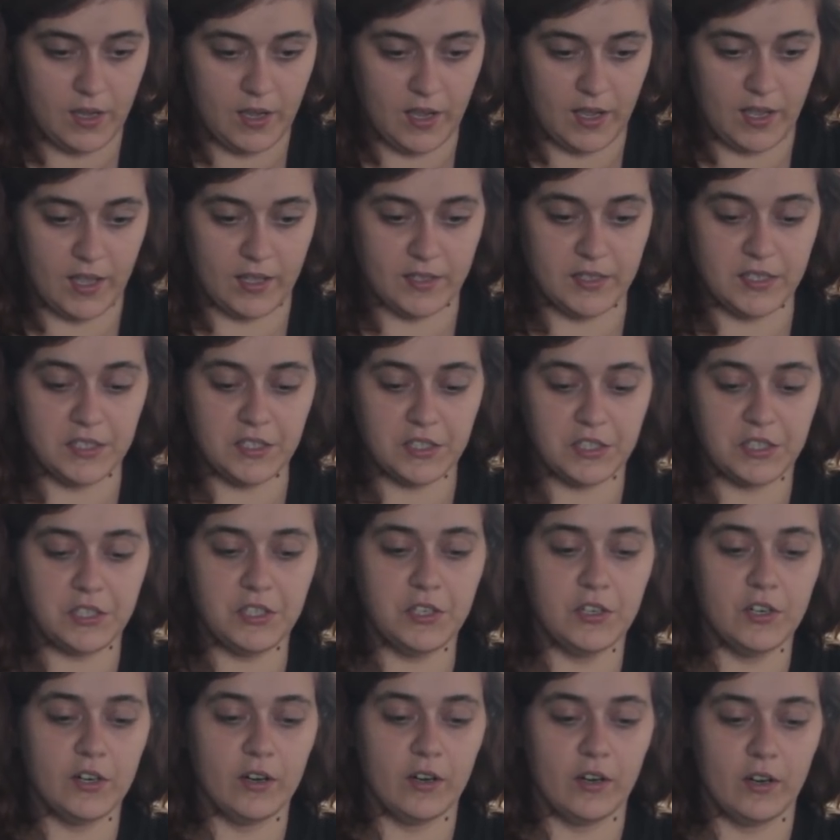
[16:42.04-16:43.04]
And in
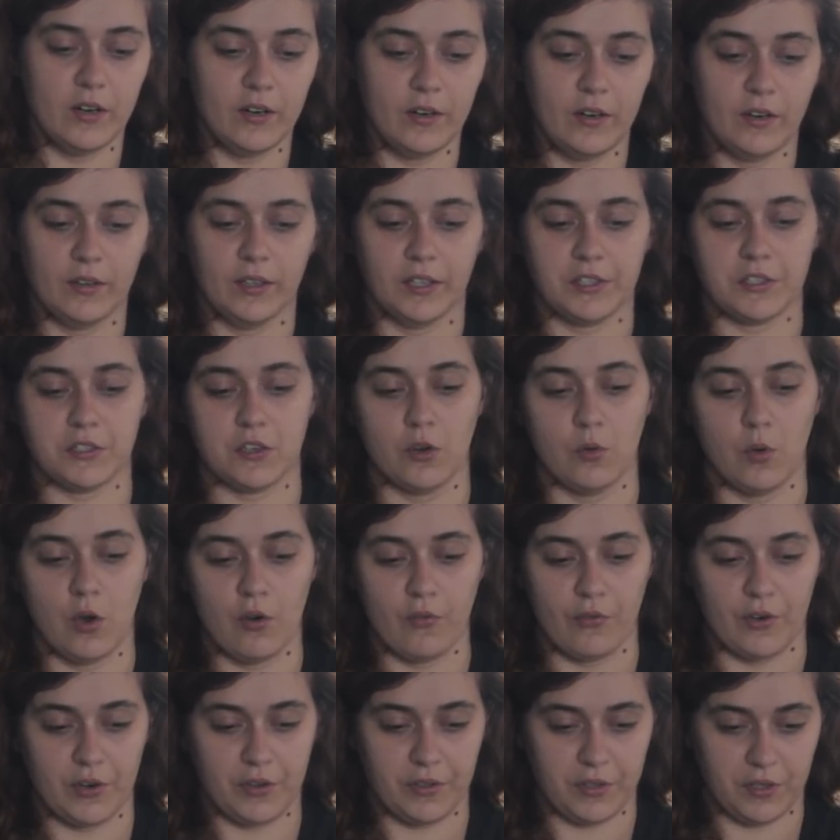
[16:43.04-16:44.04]
here, let's go
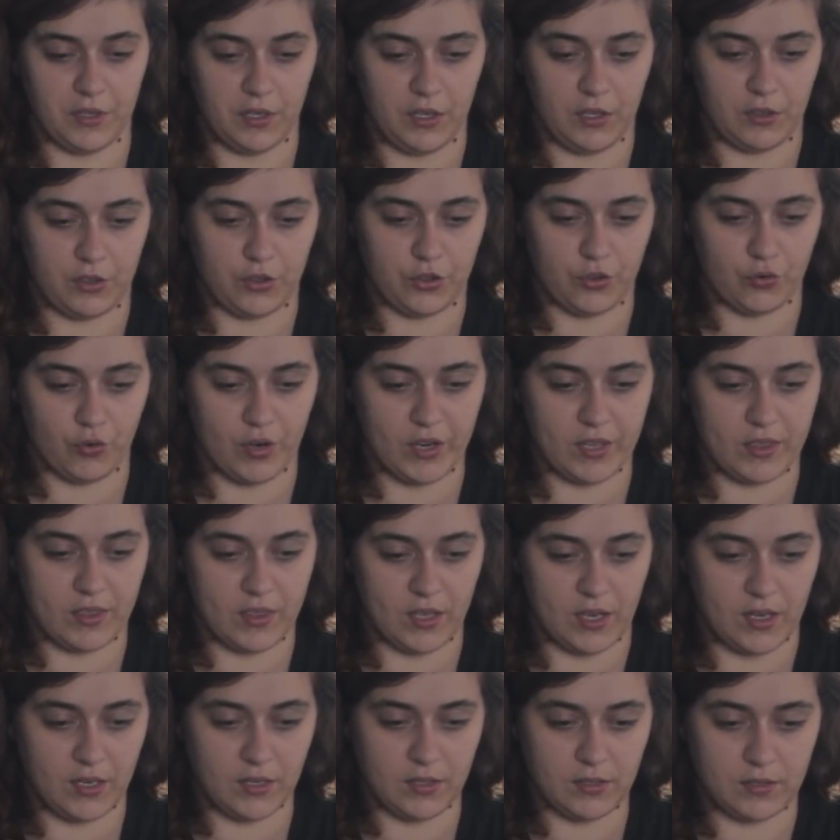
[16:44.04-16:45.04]
over the three
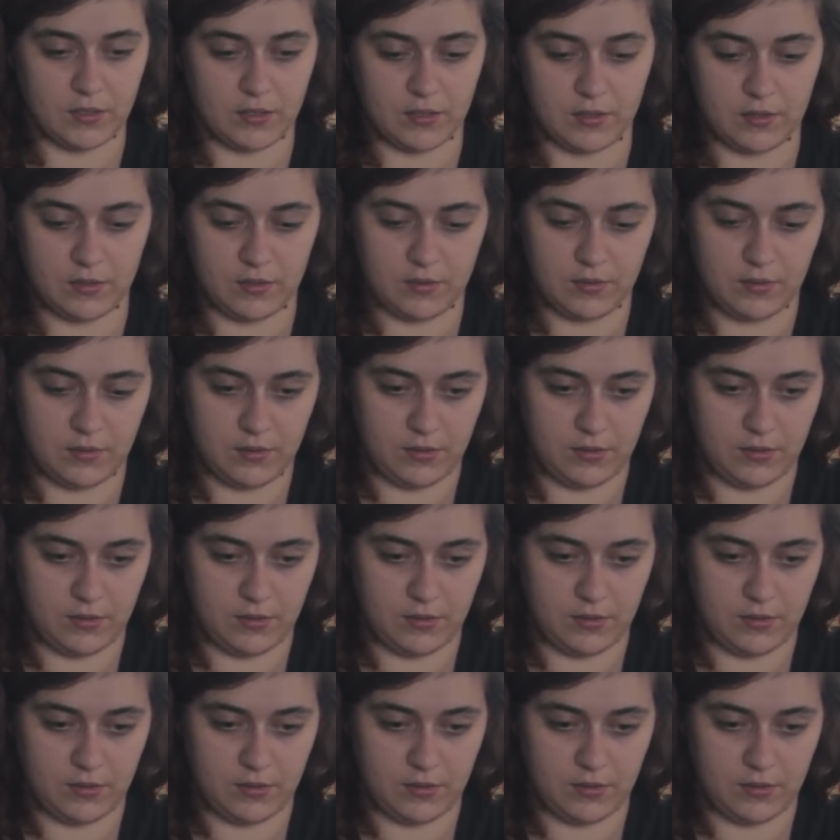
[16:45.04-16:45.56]
things.